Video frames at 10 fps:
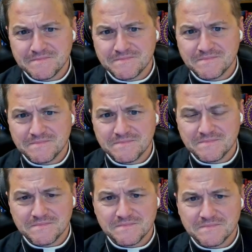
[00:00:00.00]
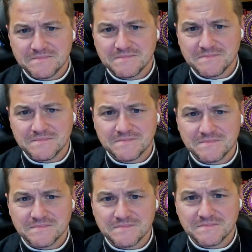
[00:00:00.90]

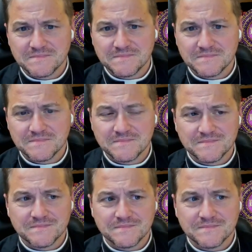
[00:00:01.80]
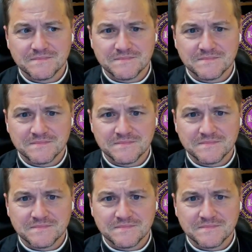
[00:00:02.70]
No one is speaking in this clip.